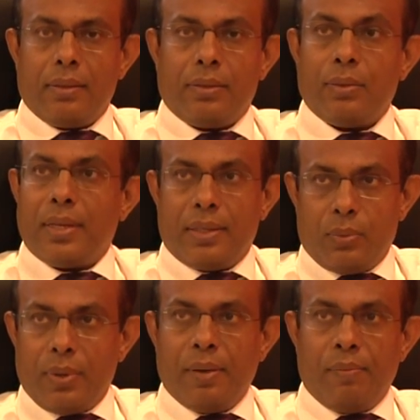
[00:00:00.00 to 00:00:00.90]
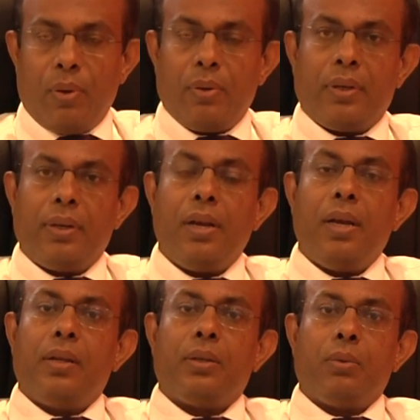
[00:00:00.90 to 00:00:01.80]
So that is very important
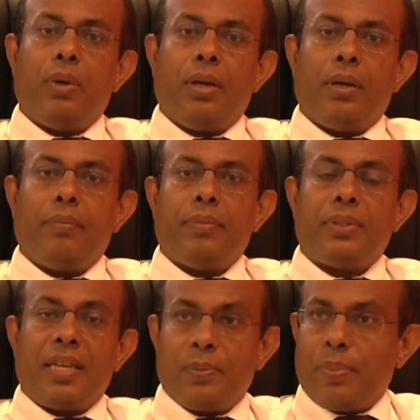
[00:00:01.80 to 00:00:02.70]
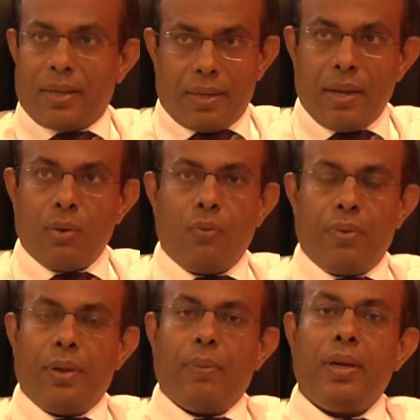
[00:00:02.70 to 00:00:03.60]
to suspect dengue
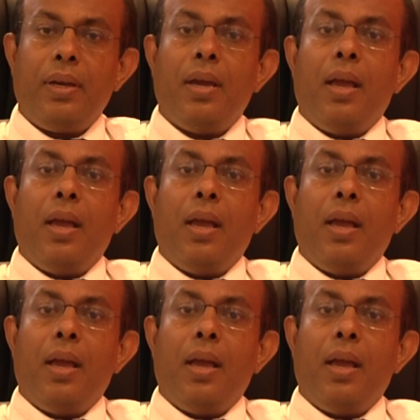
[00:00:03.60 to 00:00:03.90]
fever.